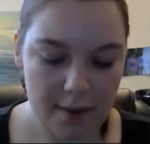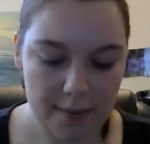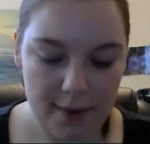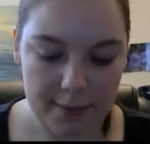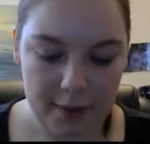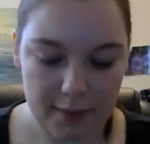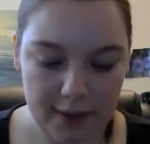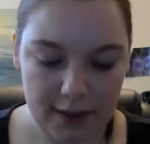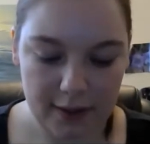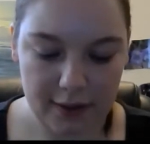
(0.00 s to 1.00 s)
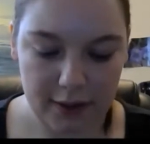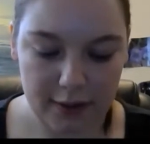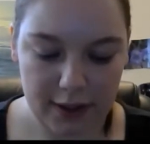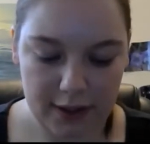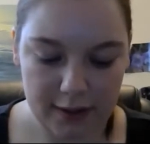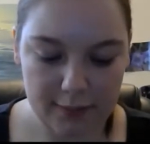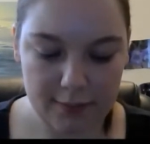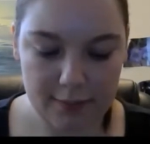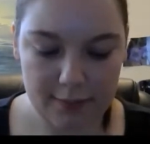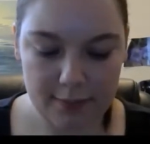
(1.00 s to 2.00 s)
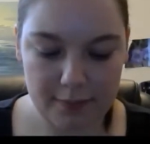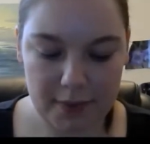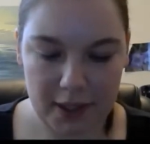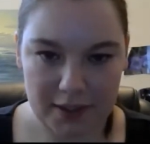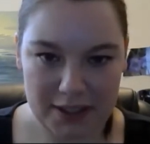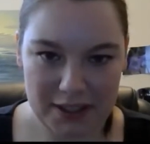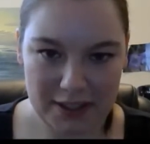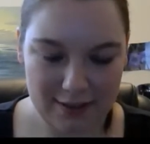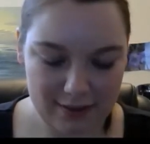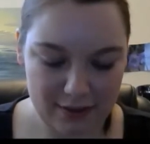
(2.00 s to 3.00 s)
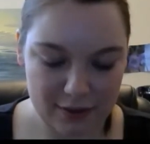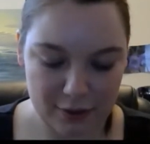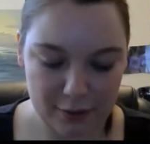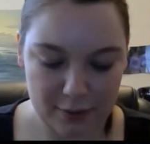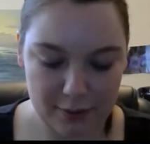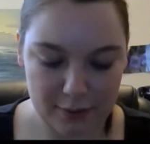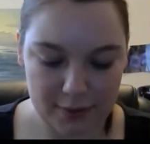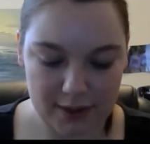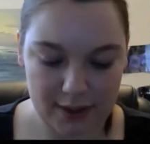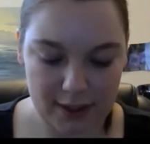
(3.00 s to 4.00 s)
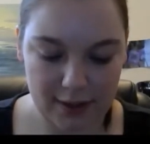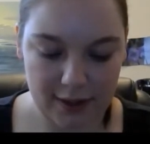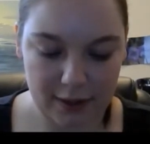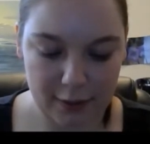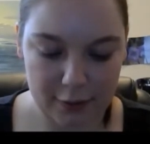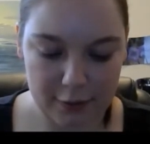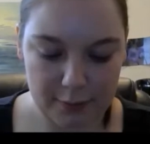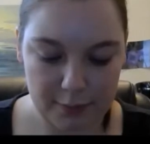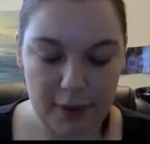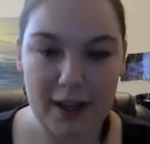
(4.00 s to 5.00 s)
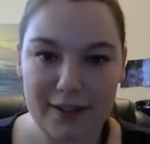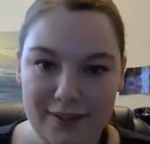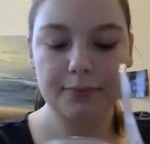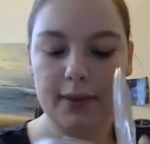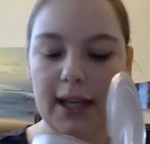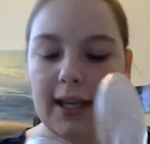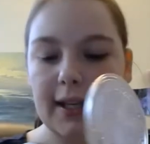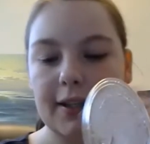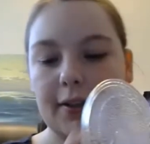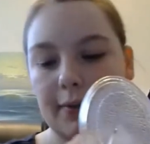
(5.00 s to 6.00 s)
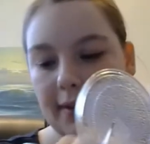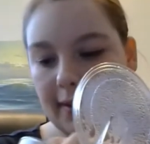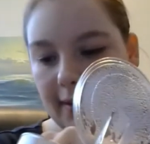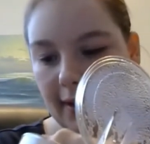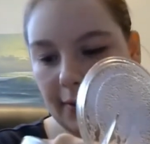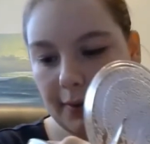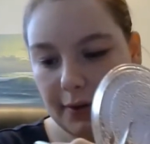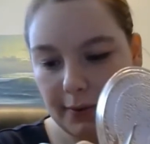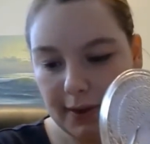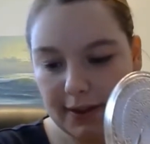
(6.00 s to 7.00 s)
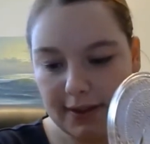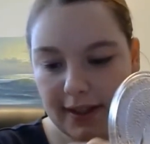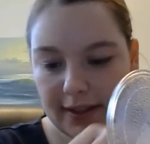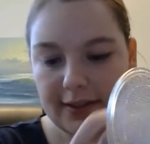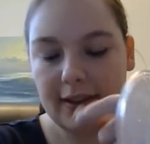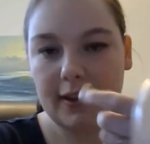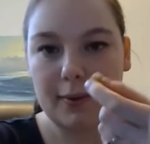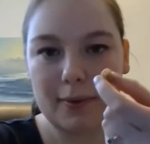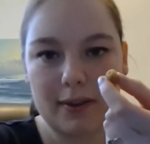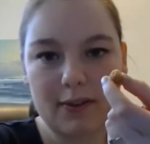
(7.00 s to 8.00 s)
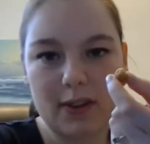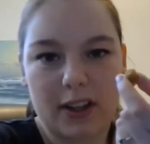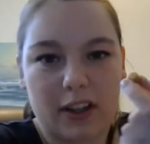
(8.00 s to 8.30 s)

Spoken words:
I'm not really all that great at painting, so we'll see how that goes. But you know what? I wonder what these taste like. I wonder if they're any